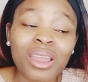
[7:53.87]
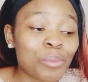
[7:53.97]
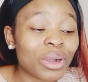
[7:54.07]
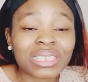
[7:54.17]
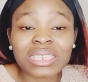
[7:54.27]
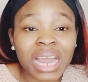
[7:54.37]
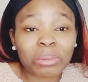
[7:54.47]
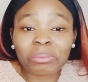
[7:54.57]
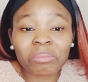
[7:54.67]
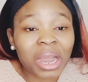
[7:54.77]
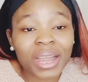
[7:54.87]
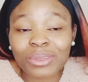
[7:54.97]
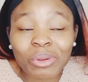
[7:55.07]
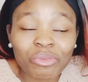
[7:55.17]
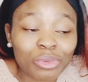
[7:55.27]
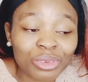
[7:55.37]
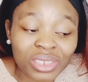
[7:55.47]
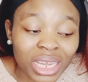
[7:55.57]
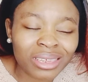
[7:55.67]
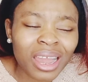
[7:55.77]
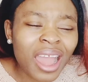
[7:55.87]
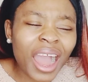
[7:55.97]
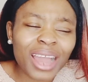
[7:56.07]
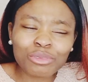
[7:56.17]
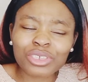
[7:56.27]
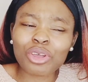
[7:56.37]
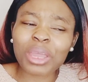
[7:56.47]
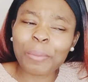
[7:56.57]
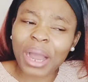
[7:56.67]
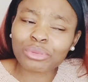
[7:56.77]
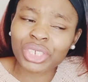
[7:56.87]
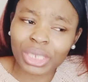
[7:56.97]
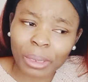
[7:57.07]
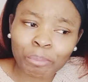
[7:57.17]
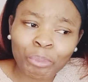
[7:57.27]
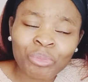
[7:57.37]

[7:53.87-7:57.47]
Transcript: But now my God no will send. And you still talk about chair.